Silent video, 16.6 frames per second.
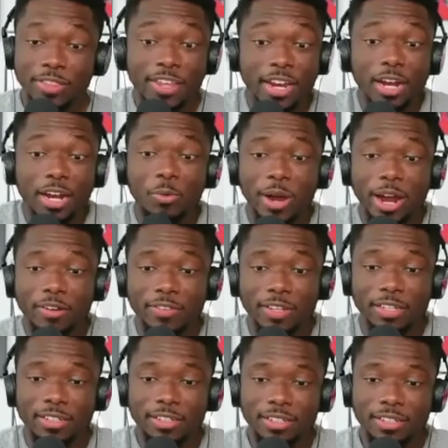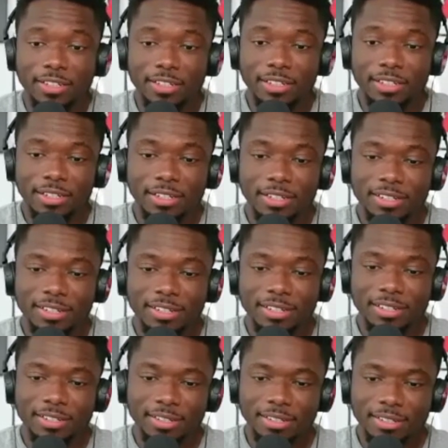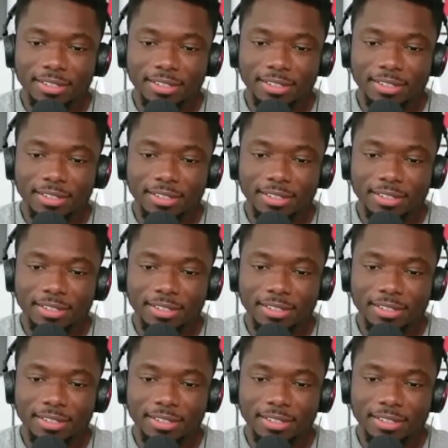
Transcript: I think, I think that's what it is because they think they're like, oh,